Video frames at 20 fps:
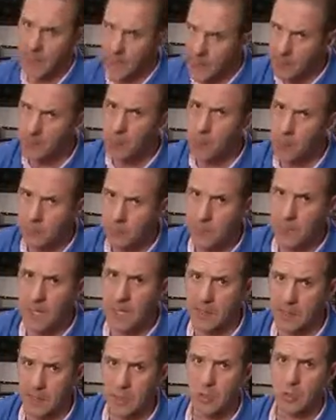a
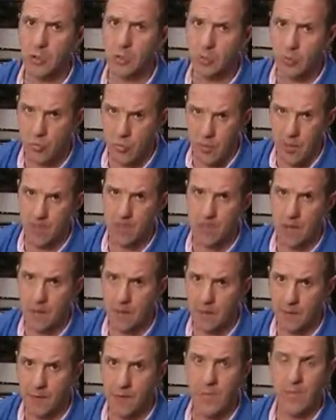post-package trim
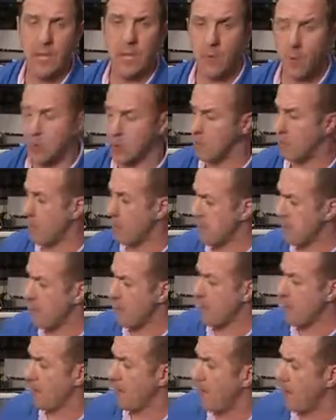method would be
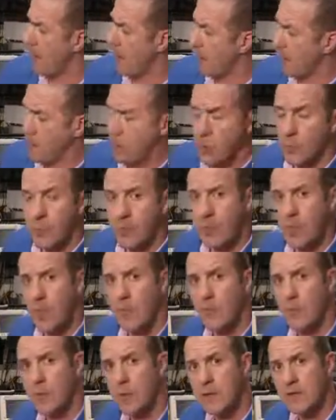something like an
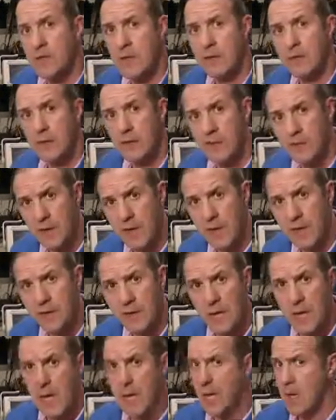OPA
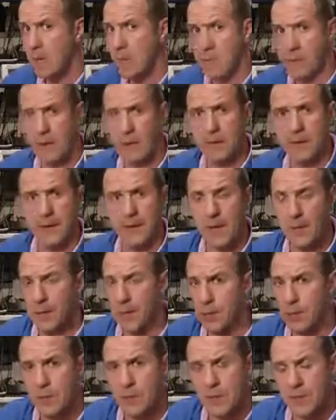376 built on a
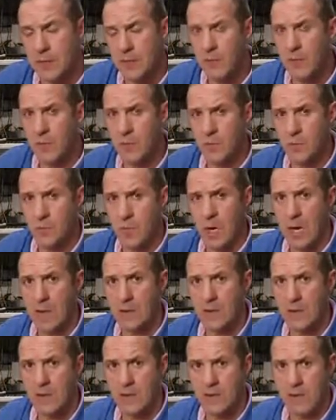pure CMOS
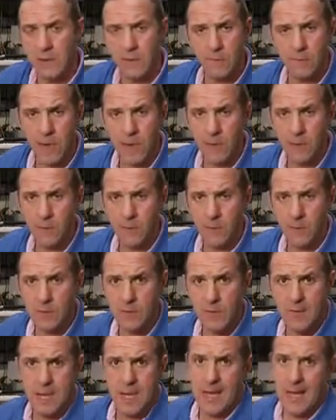process at 5
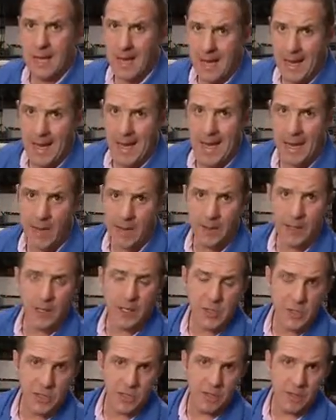volts and
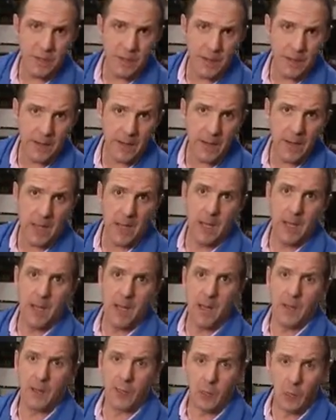achieving
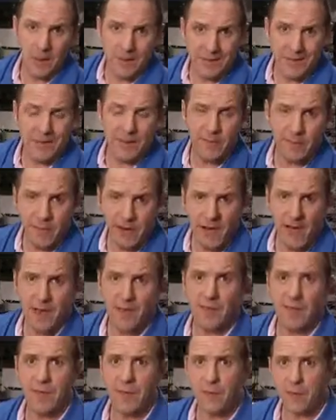
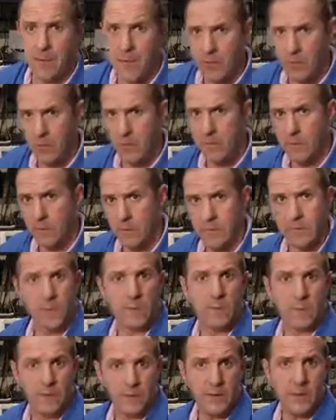25 microvolts
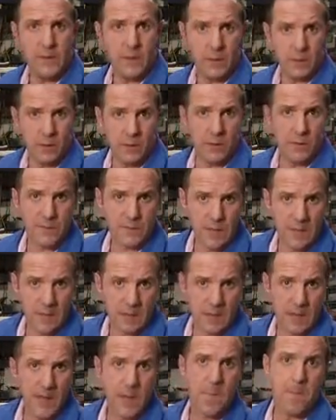of initial
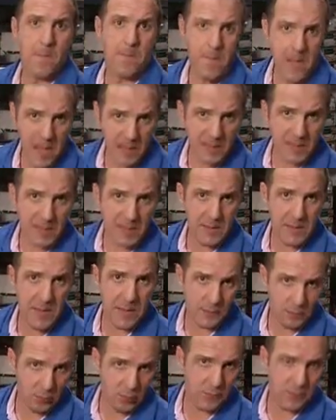offset max
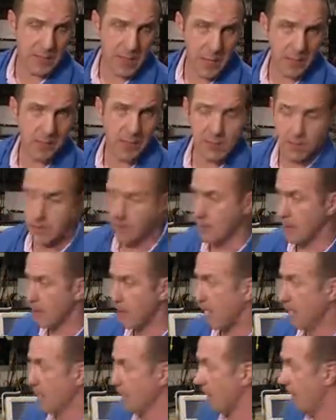at room temperature
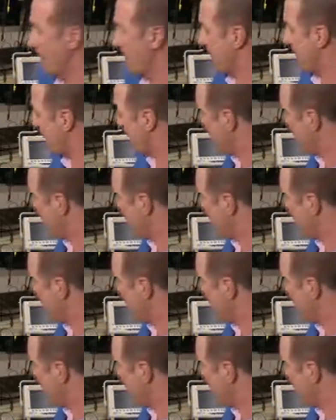clearly.